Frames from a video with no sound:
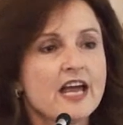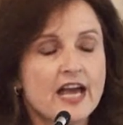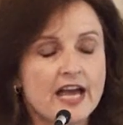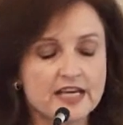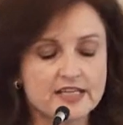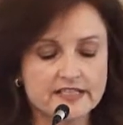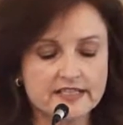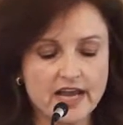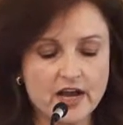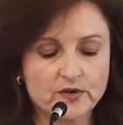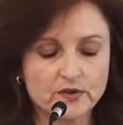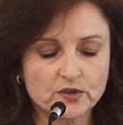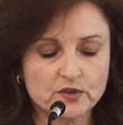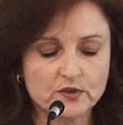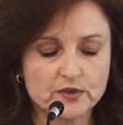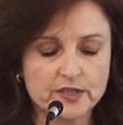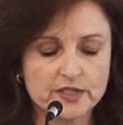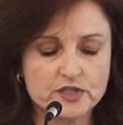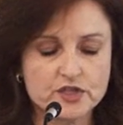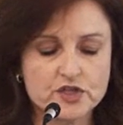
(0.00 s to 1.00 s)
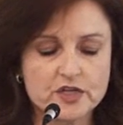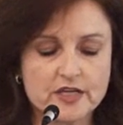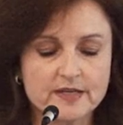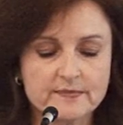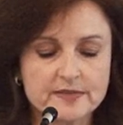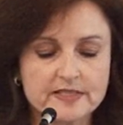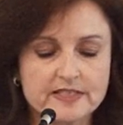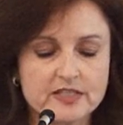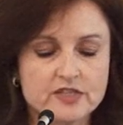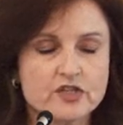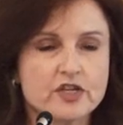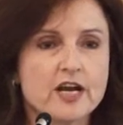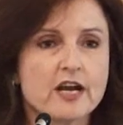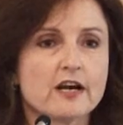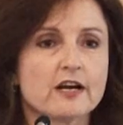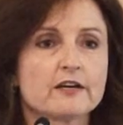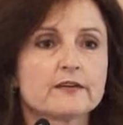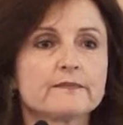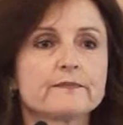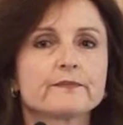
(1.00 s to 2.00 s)
as the outgoing GMC
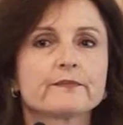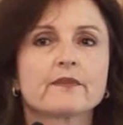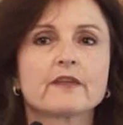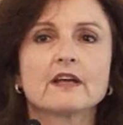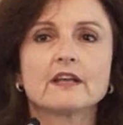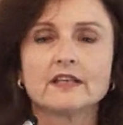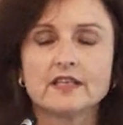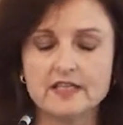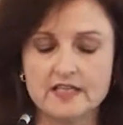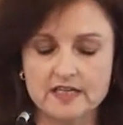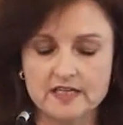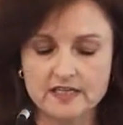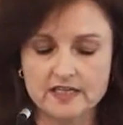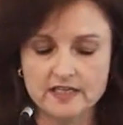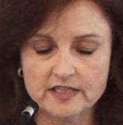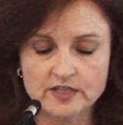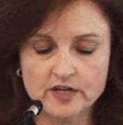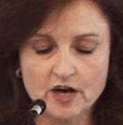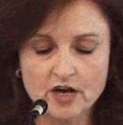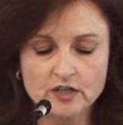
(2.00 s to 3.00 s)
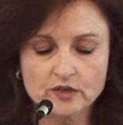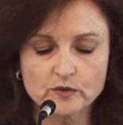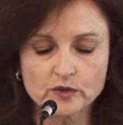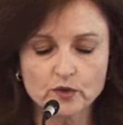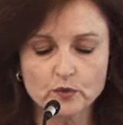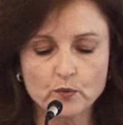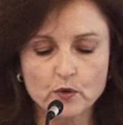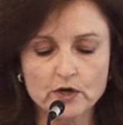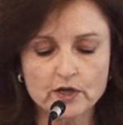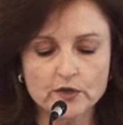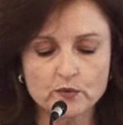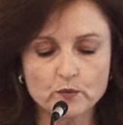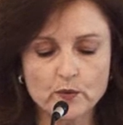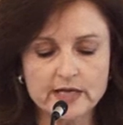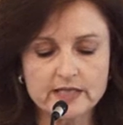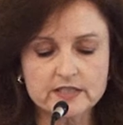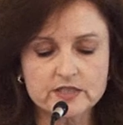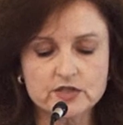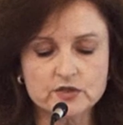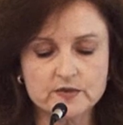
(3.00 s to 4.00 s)
chair. The inaugural award
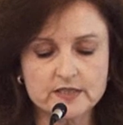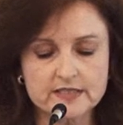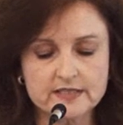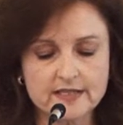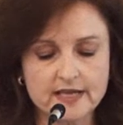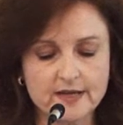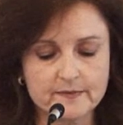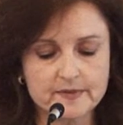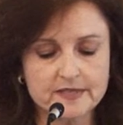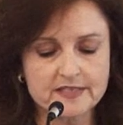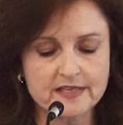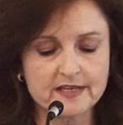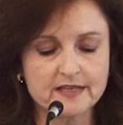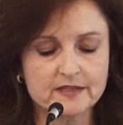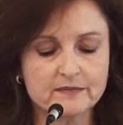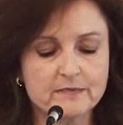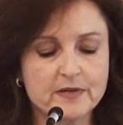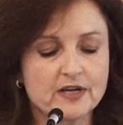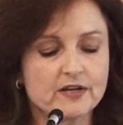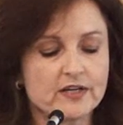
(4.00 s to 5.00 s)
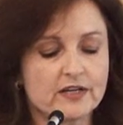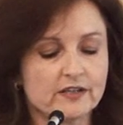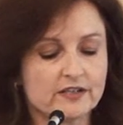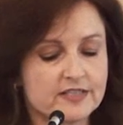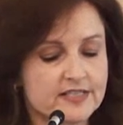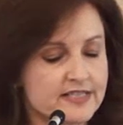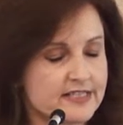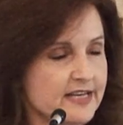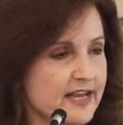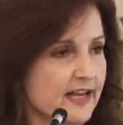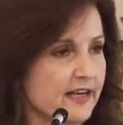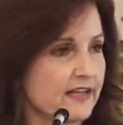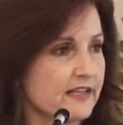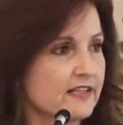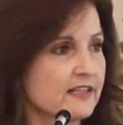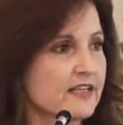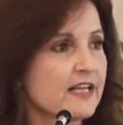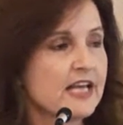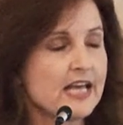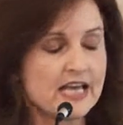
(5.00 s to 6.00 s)
went to its namesake, Mary Ellen Stanek,
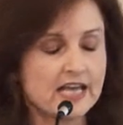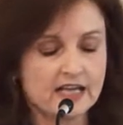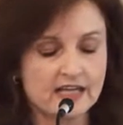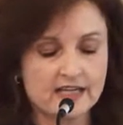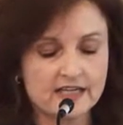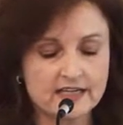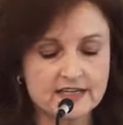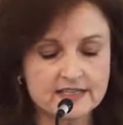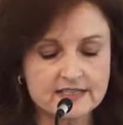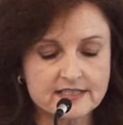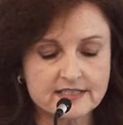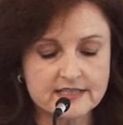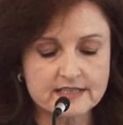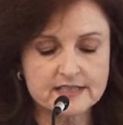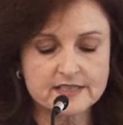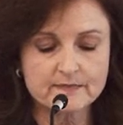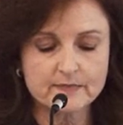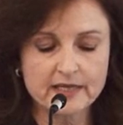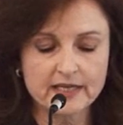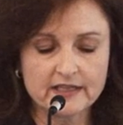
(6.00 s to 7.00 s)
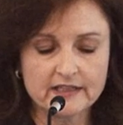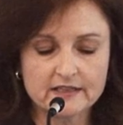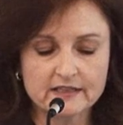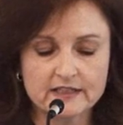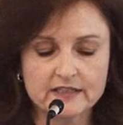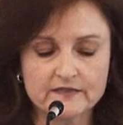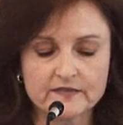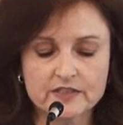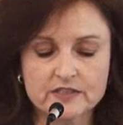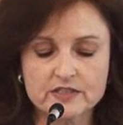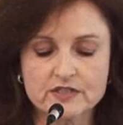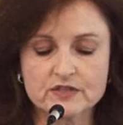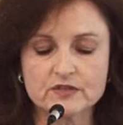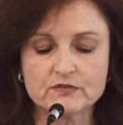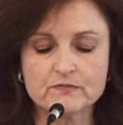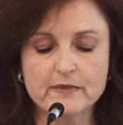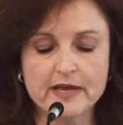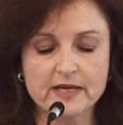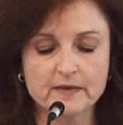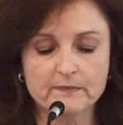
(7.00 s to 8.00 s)
and has since been given to
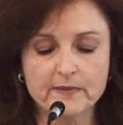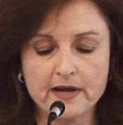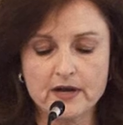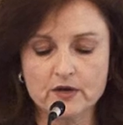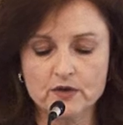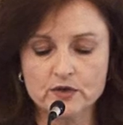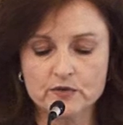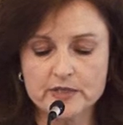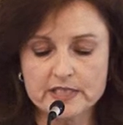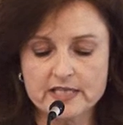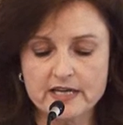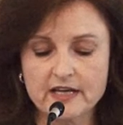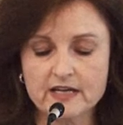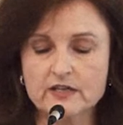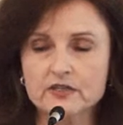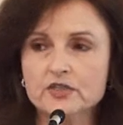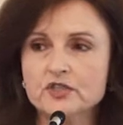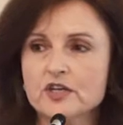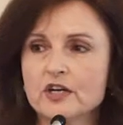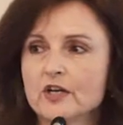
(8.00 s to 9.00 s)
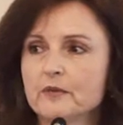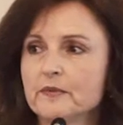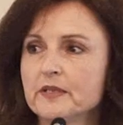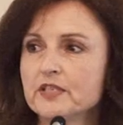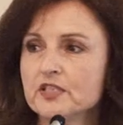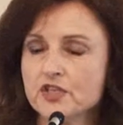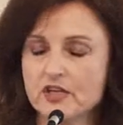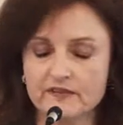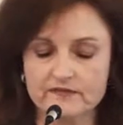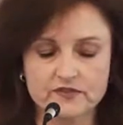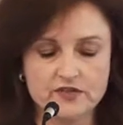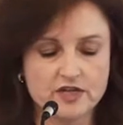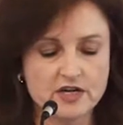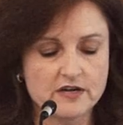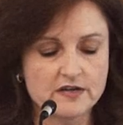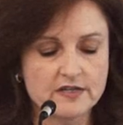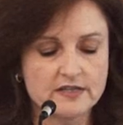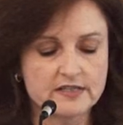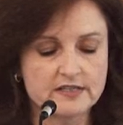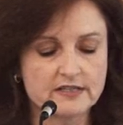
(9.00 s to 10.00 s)
Manpower retired chairman Jeff
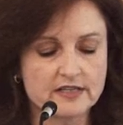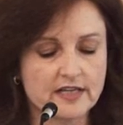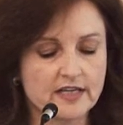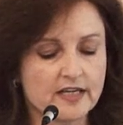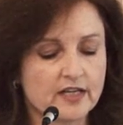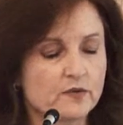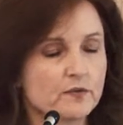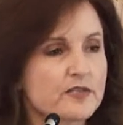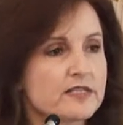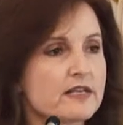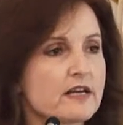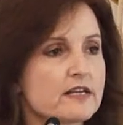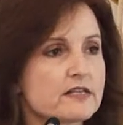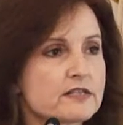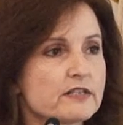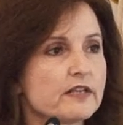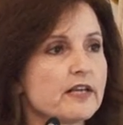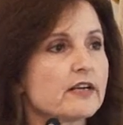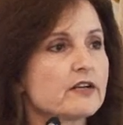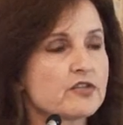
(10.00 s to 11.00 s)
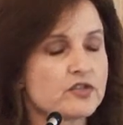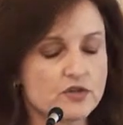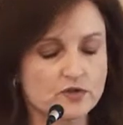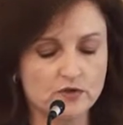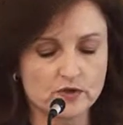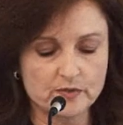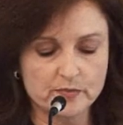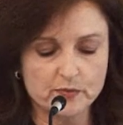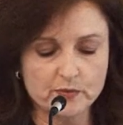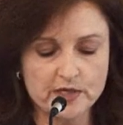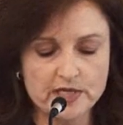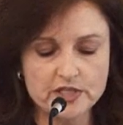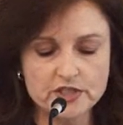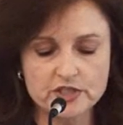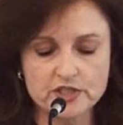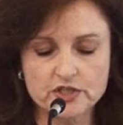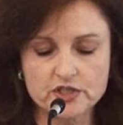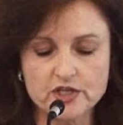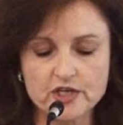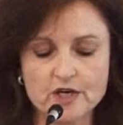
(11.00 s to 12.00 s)
Jarris and Wisconsin Energy
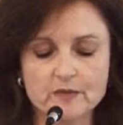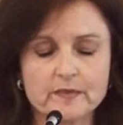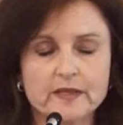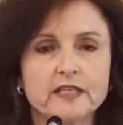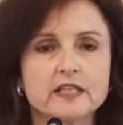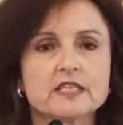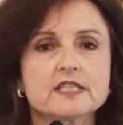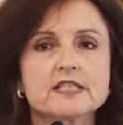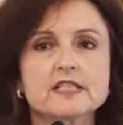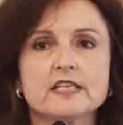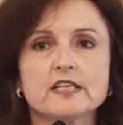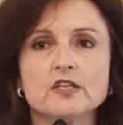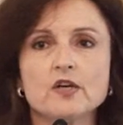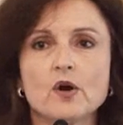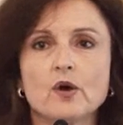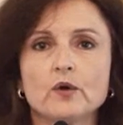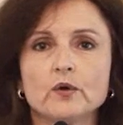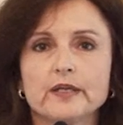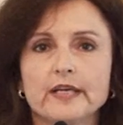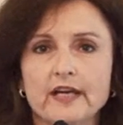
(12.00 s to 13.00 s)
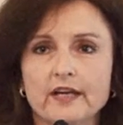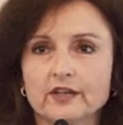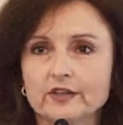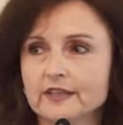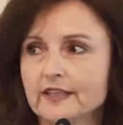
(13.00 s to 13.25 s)
Corporation chairman and CEO Gail